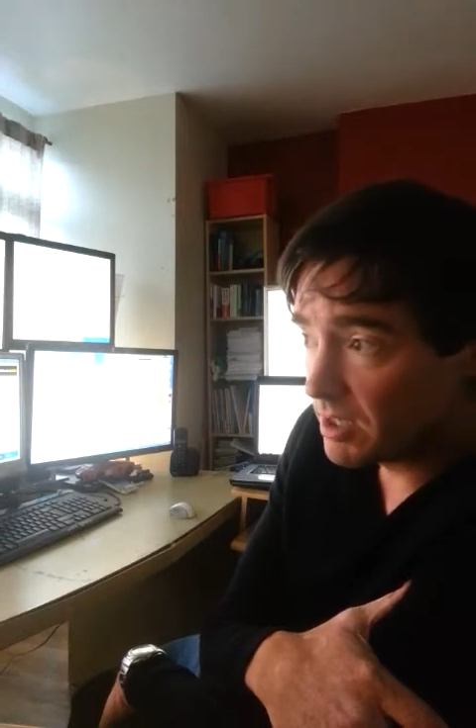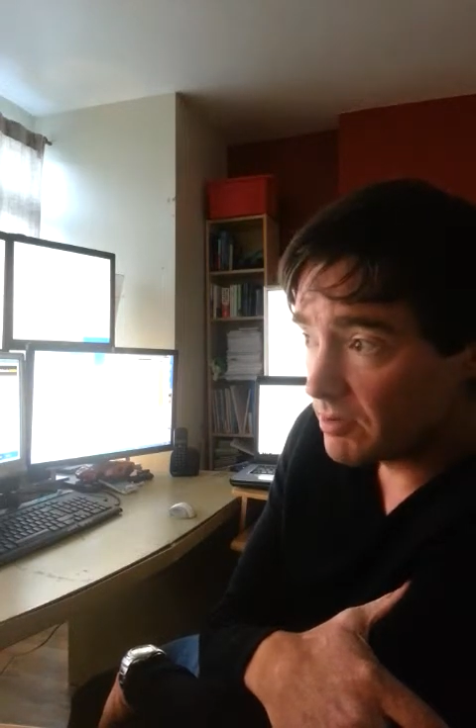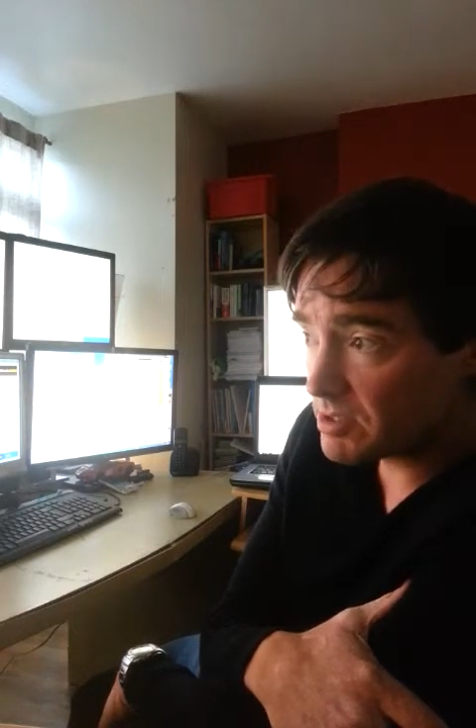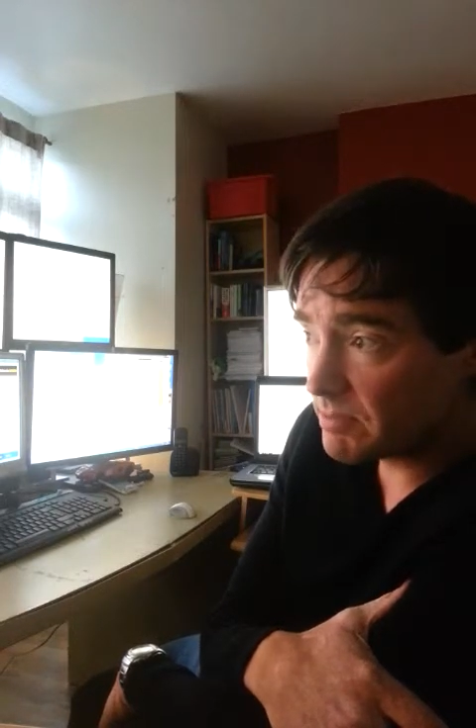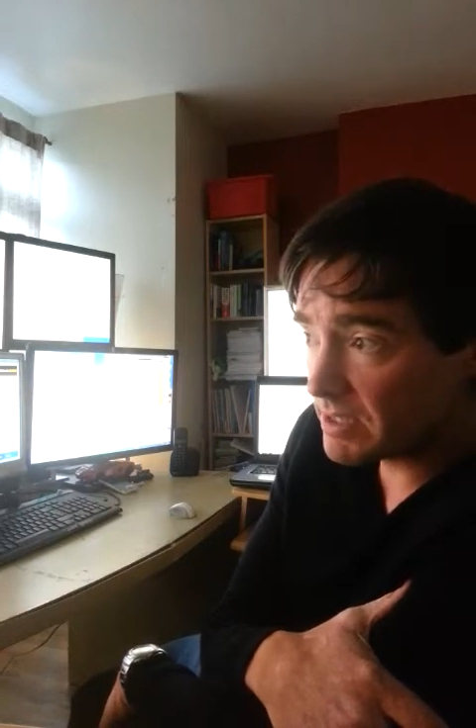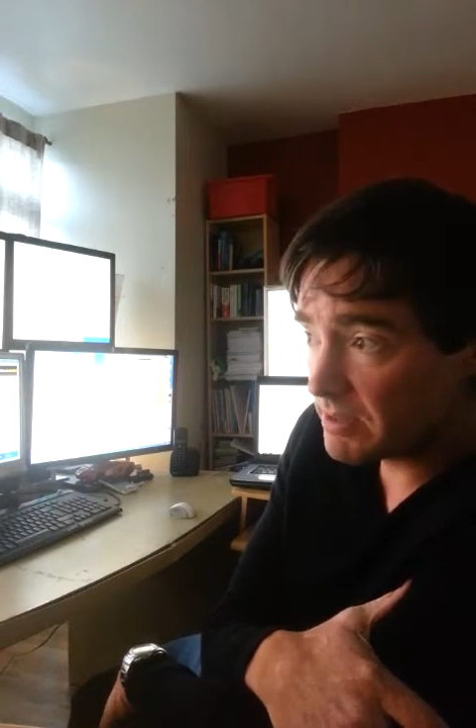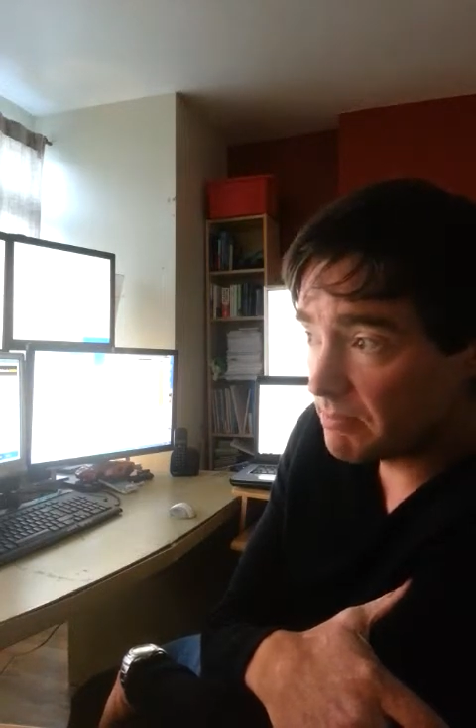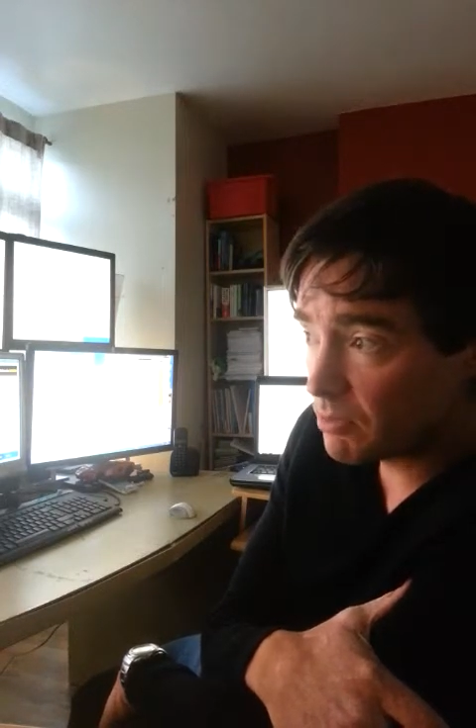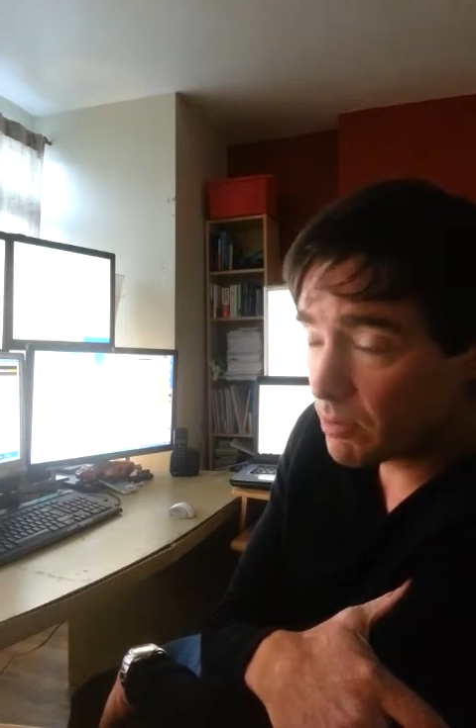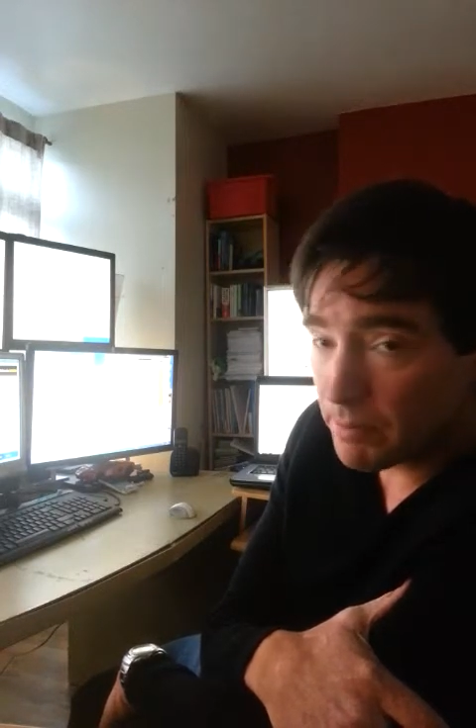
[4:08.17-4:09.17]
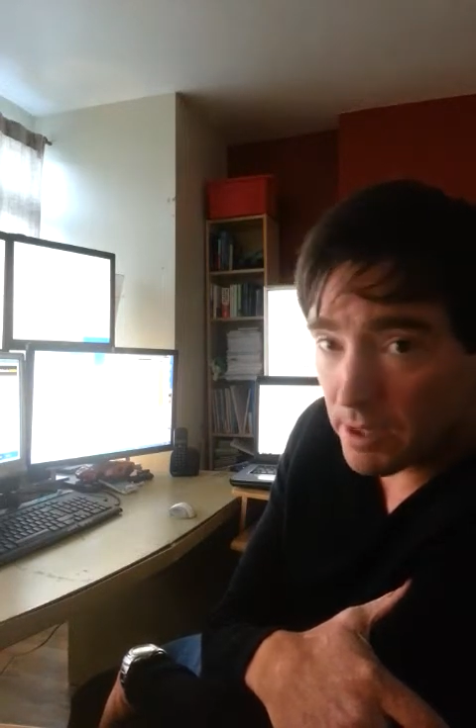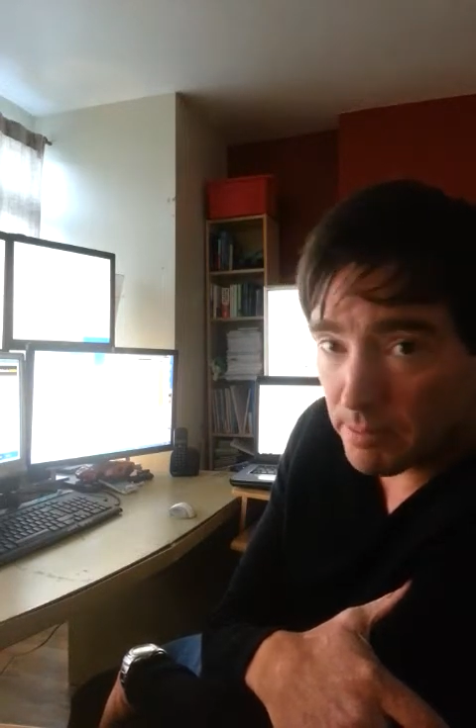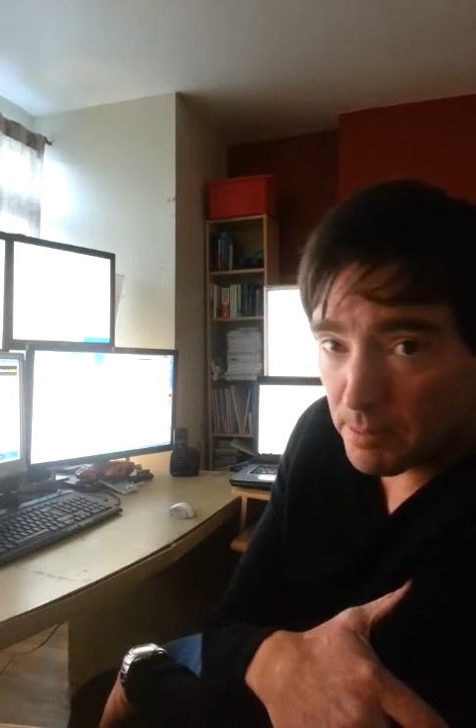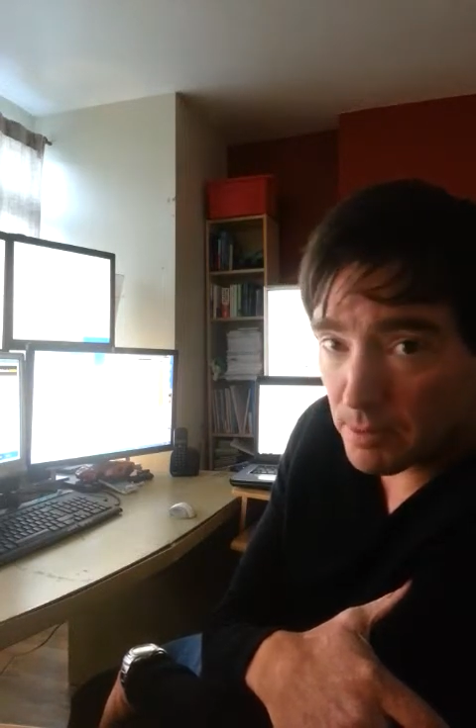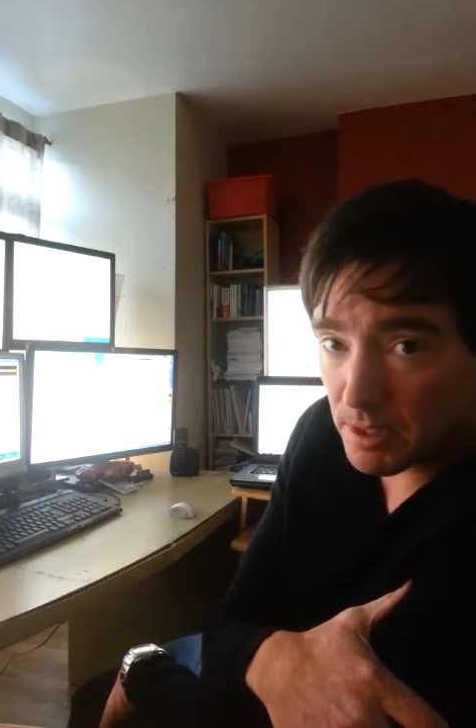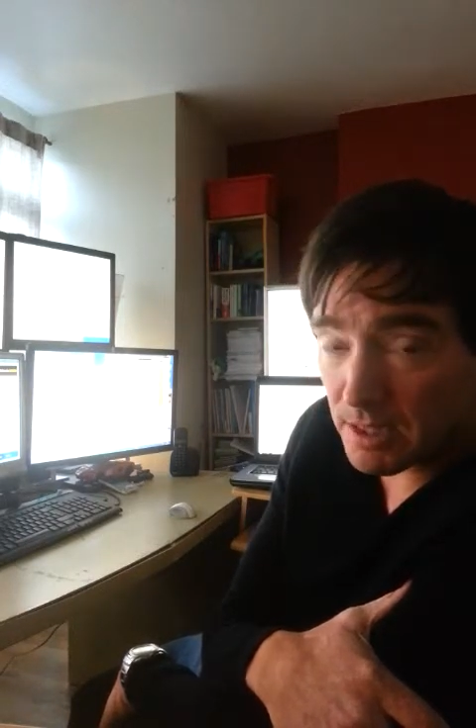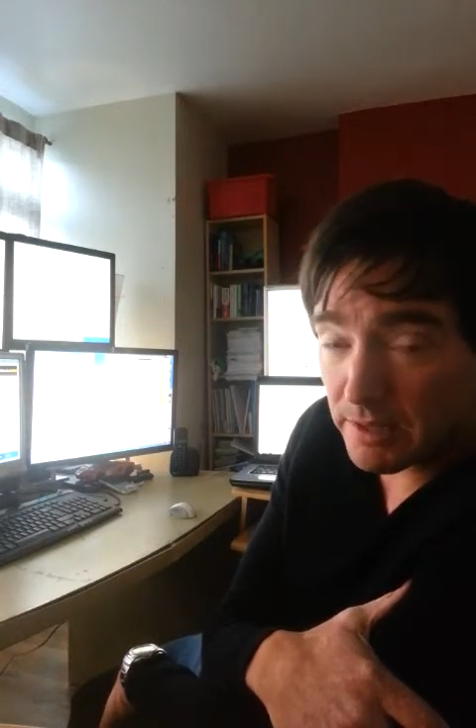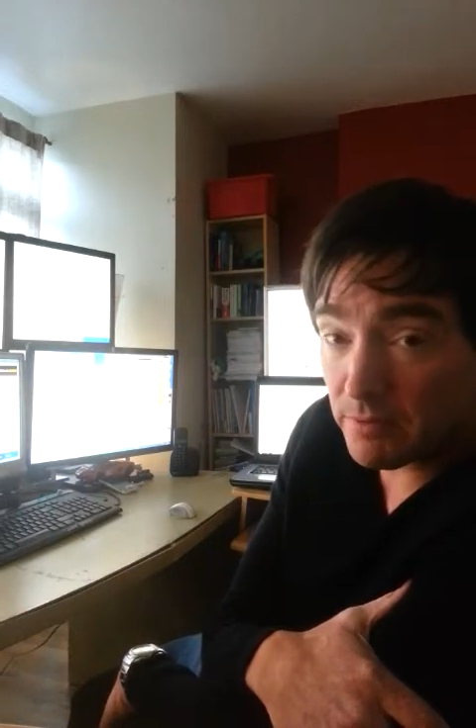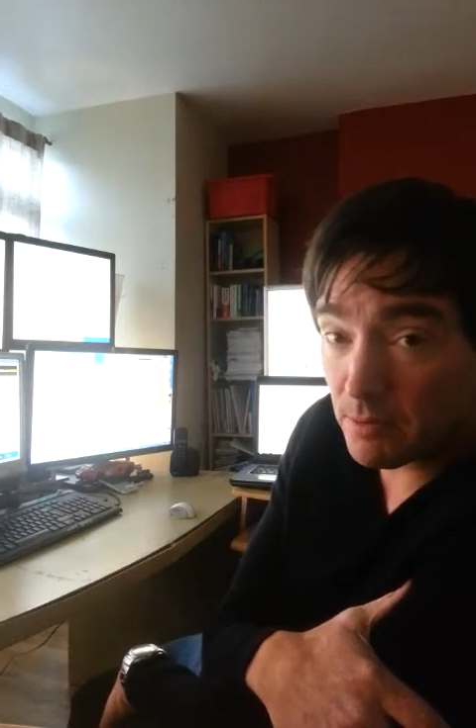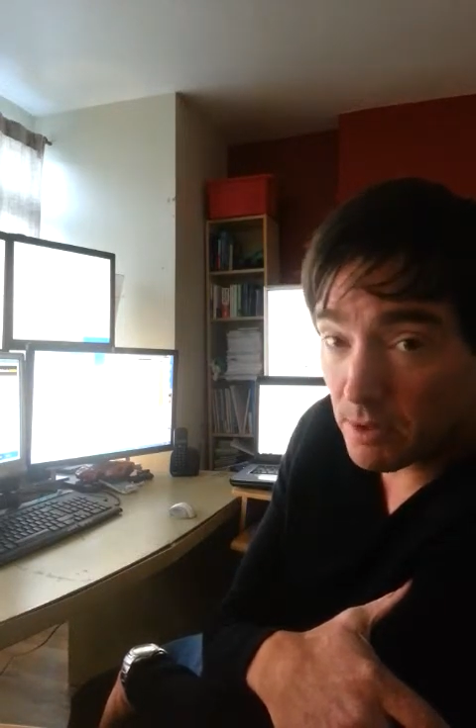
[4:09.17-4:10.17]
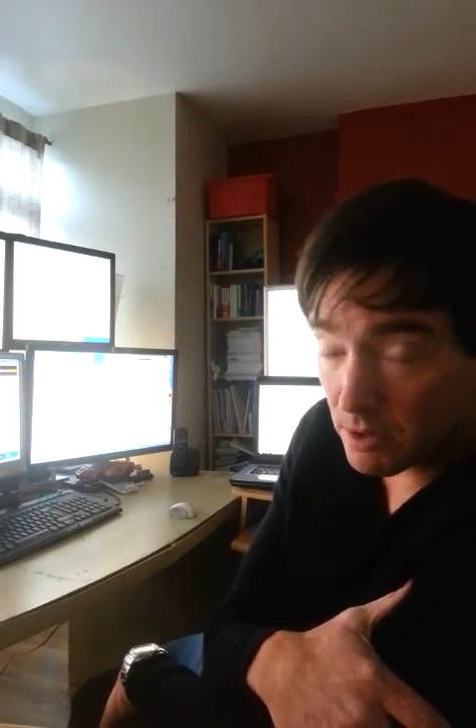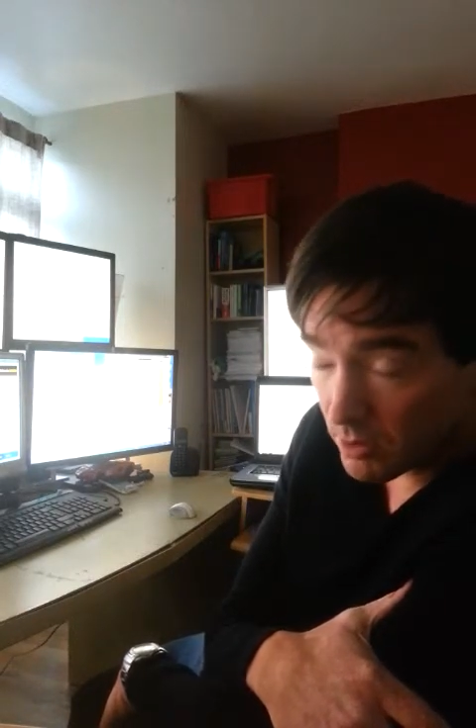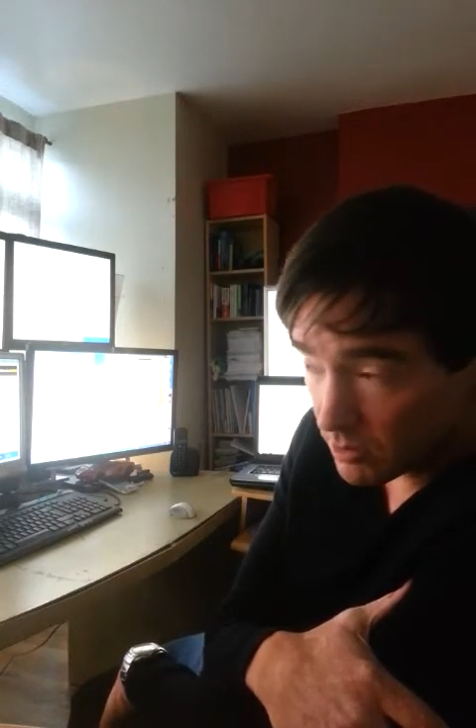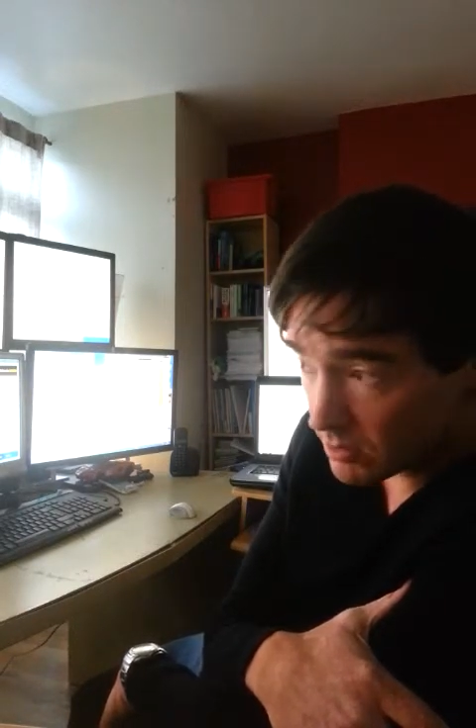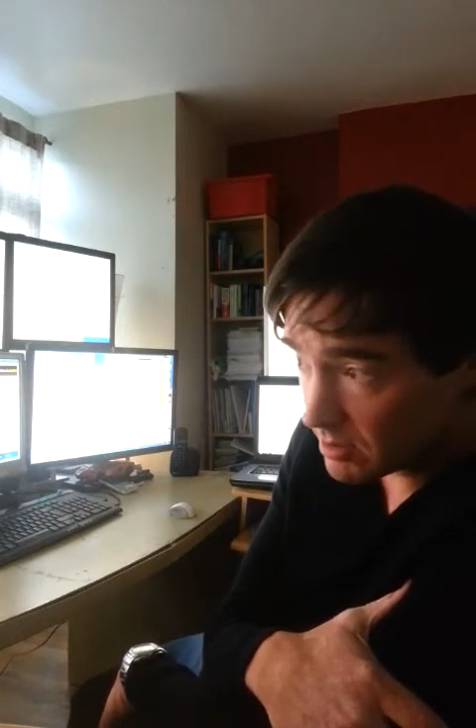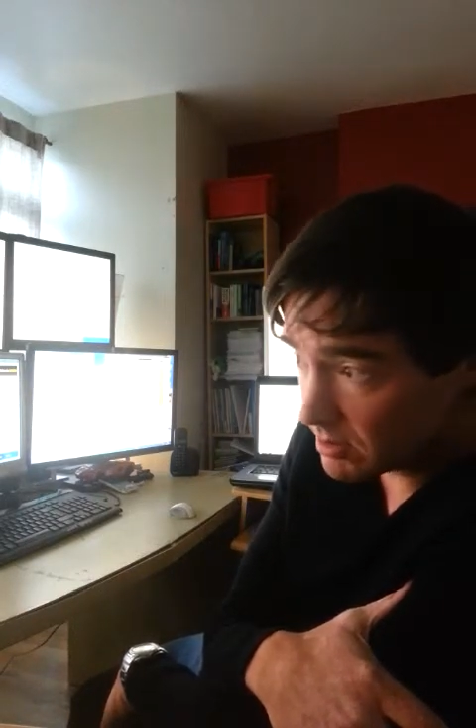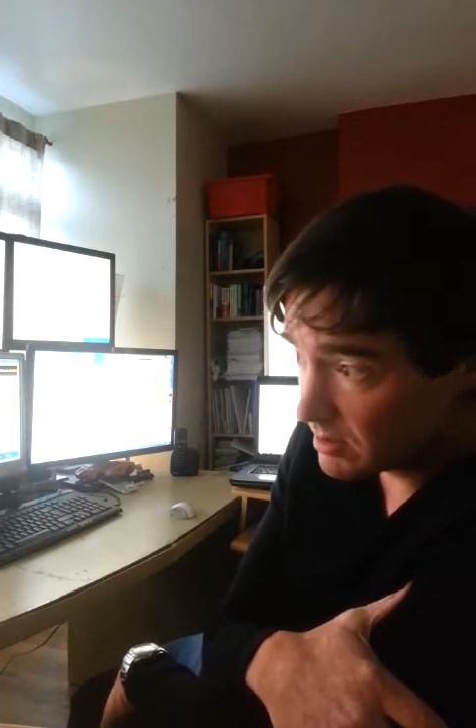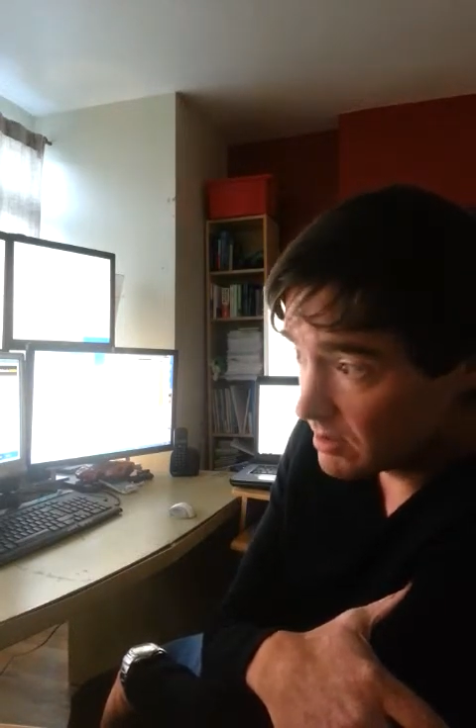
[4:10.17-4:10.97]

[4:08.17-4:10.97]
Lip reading: which makes it more probable a level will hold.